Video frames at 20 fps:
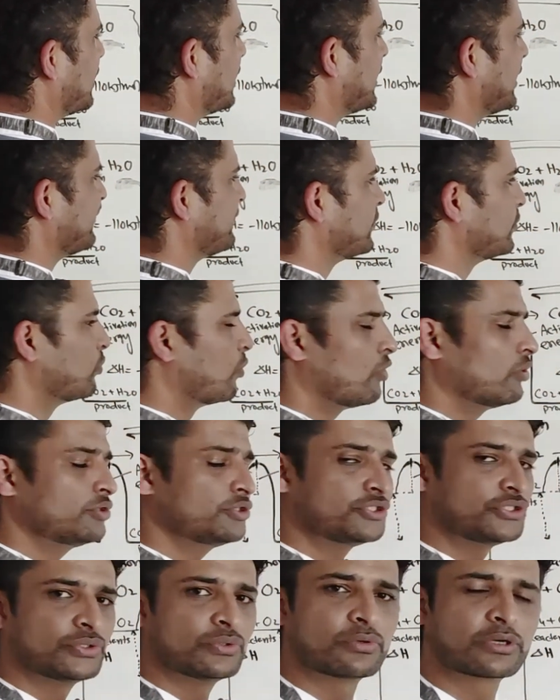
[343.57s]
If you
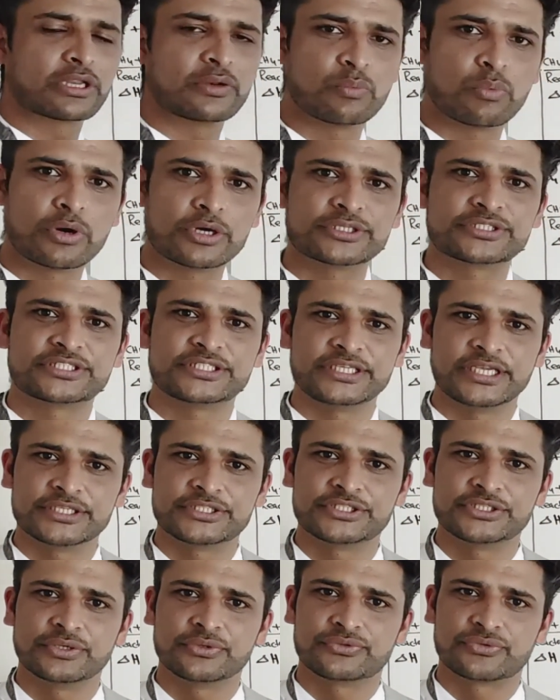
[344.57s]
want to convert
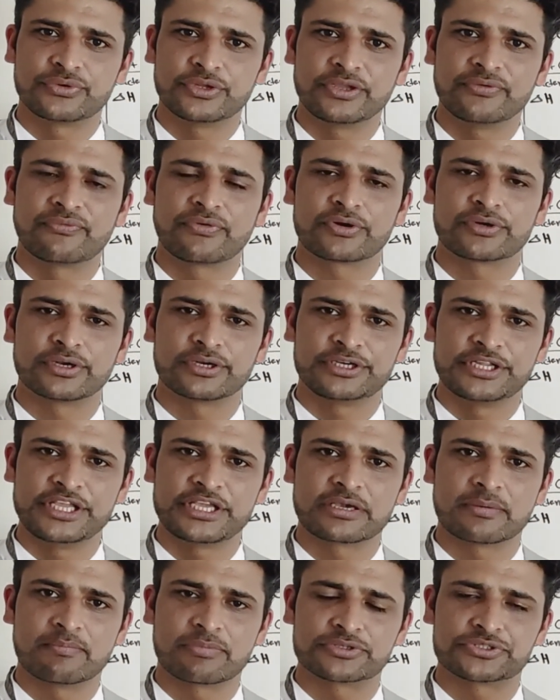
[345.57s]
CaCO3 for the
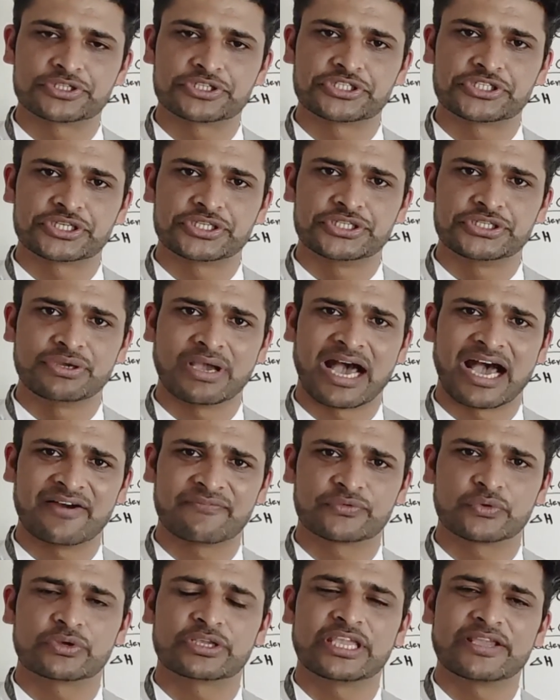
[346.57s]
decomposition, you
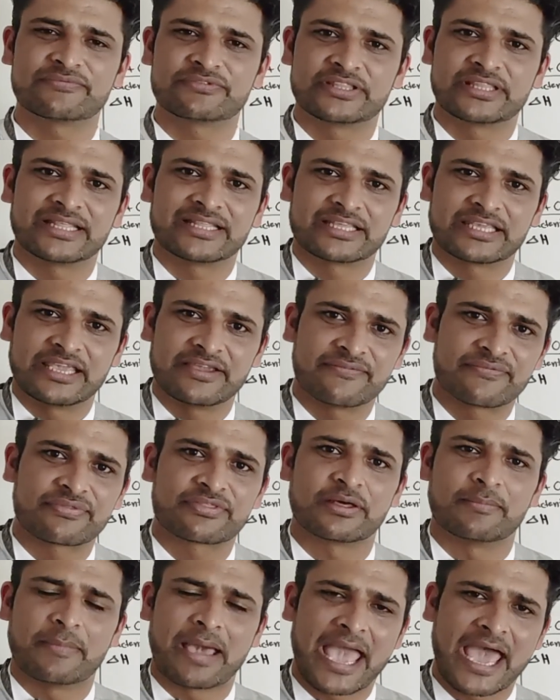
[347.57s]
have to give
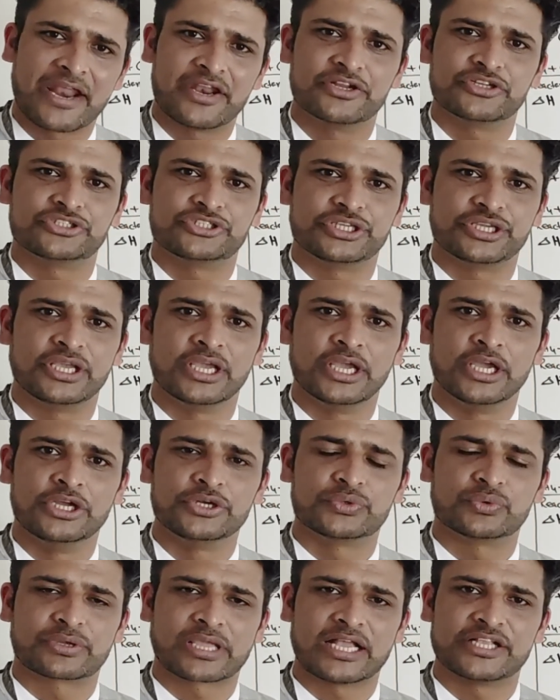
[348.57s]
some energy
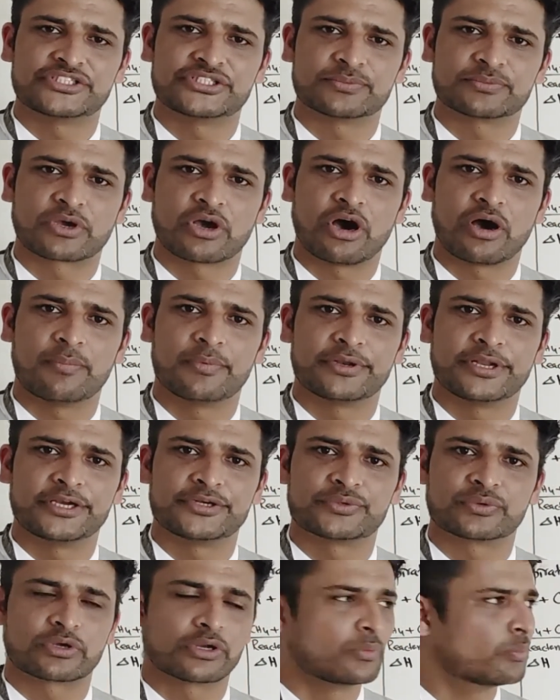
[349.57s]
to calcium carbonate
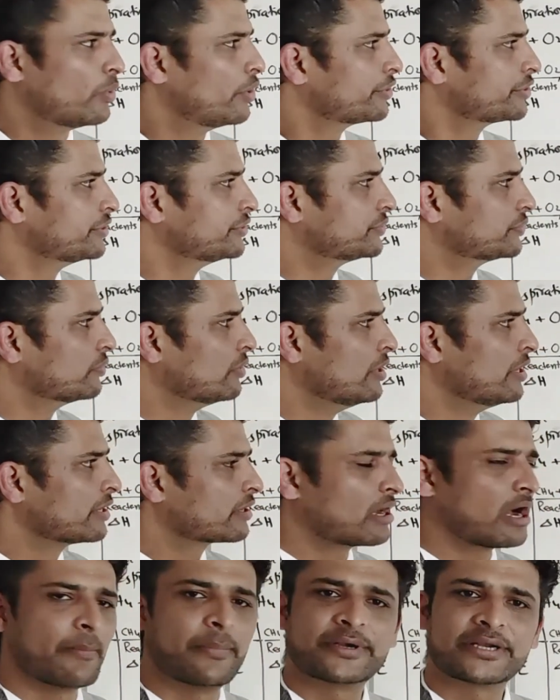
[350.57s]
to convert into
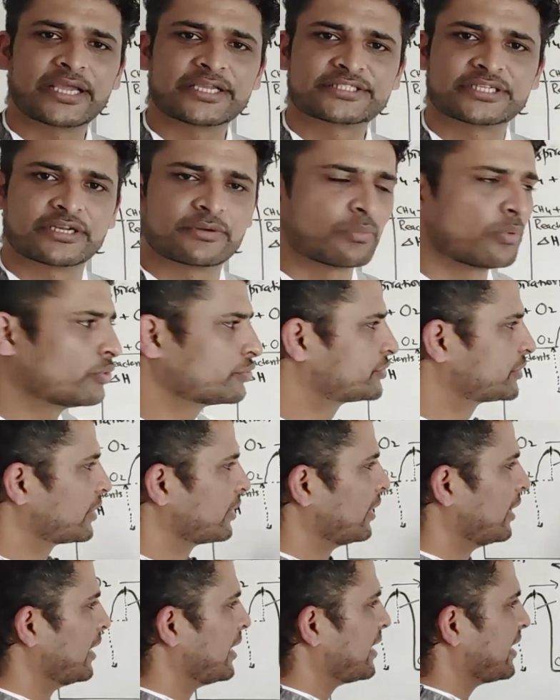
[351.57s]
carbon dioxide and water.
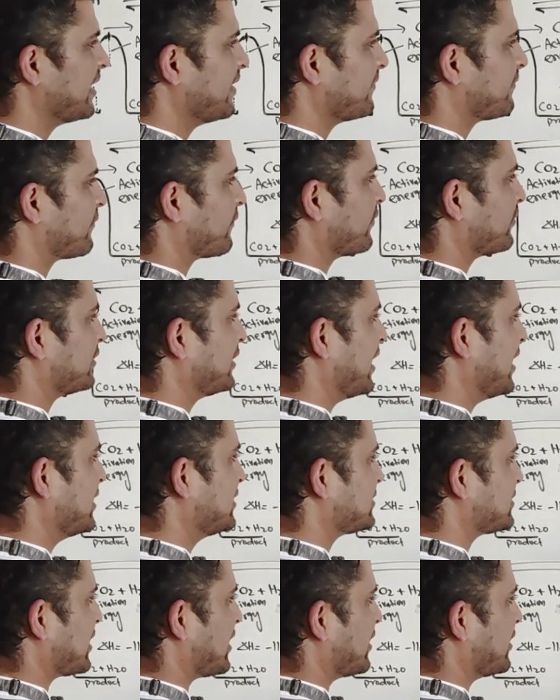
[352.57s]
If they
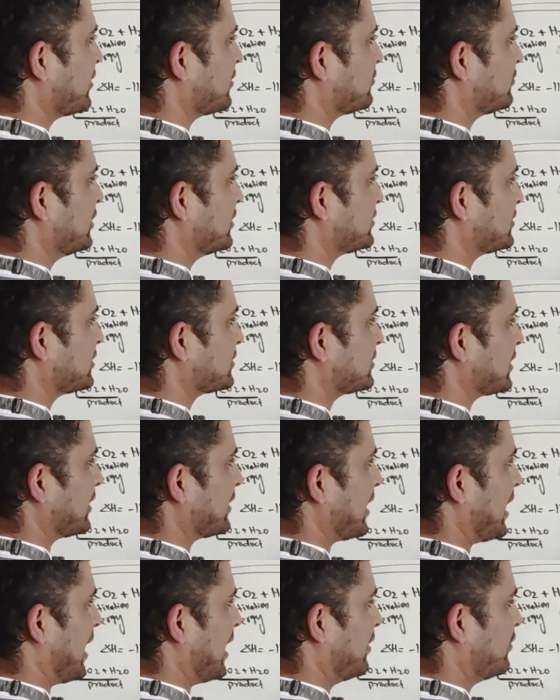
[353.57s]
say this is
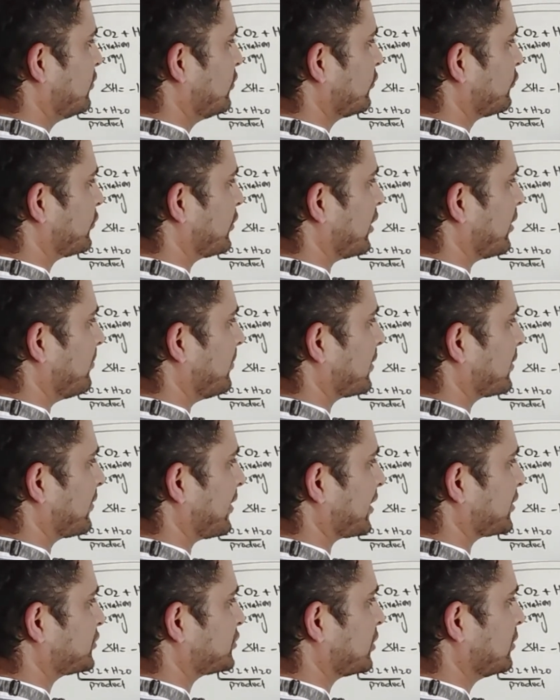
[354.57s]
an endothermic
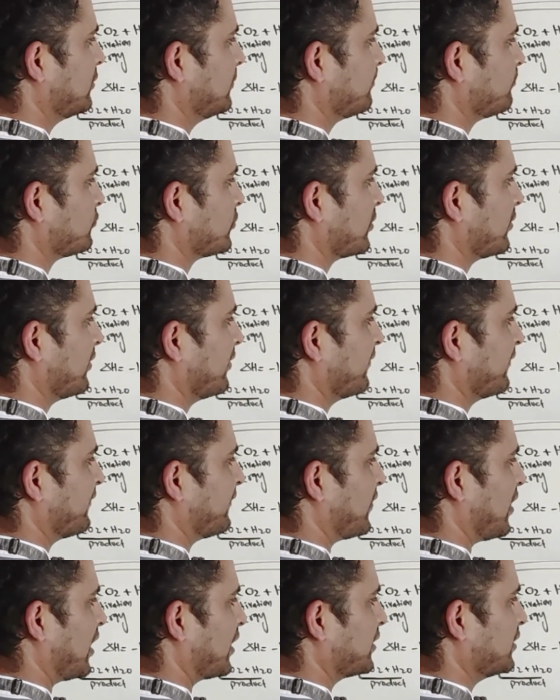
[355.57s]
reaction,
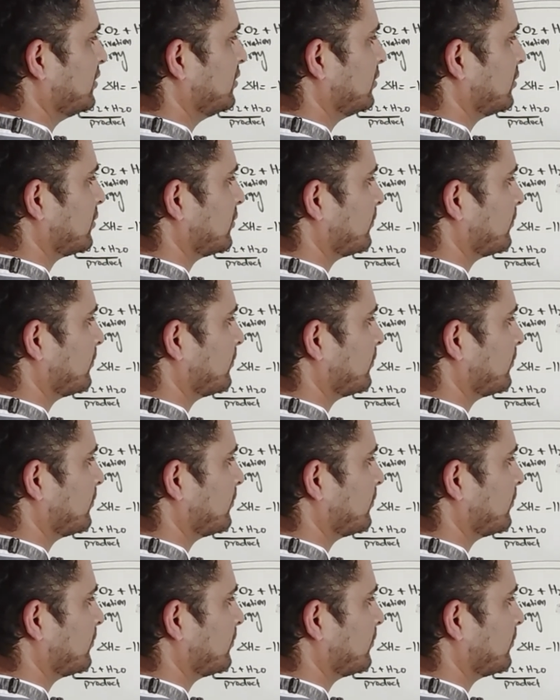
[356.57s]
fine.